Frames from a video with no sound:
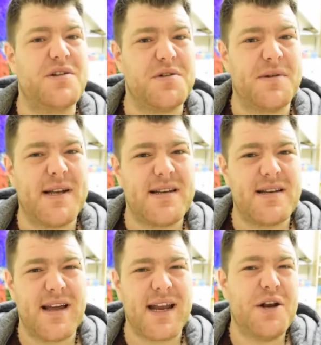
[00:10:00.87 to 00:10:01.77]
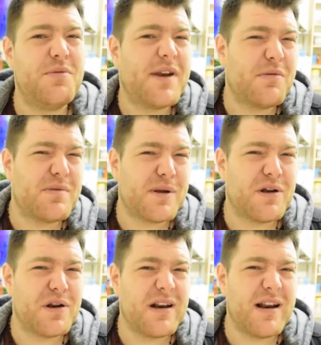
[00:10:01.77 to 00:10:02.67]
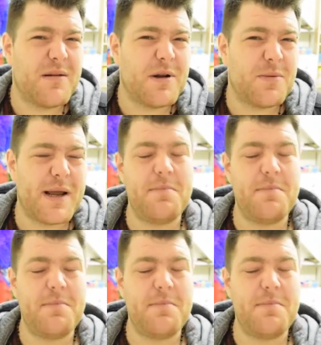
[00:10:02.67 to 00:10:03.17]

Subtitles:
to it. I knew that I was putting on a little bit of weight,